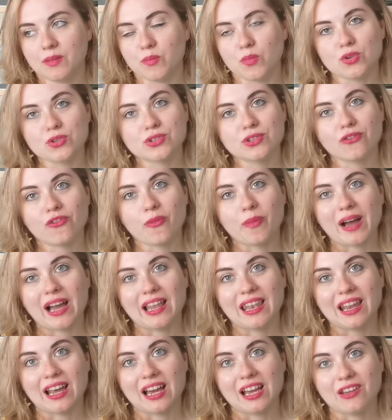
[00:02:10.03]
most of
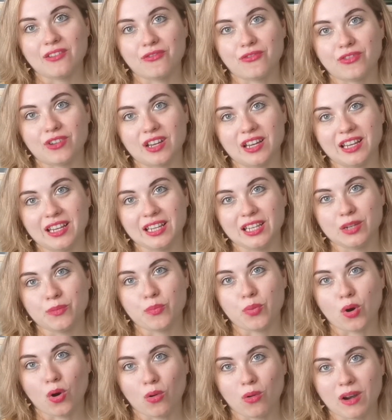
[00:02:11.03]
my life
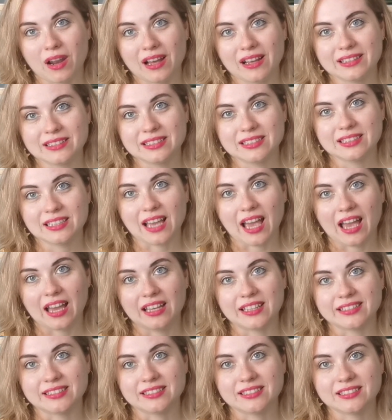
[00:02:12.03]
in Poland,
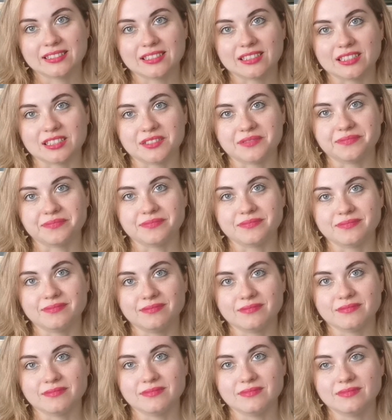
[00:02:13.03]

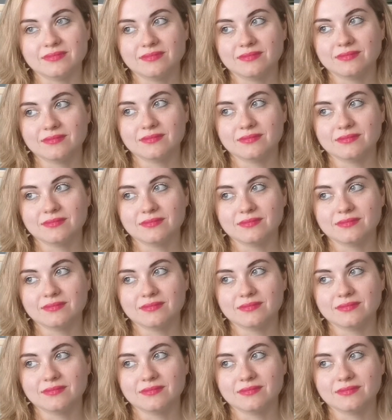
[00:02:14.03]
and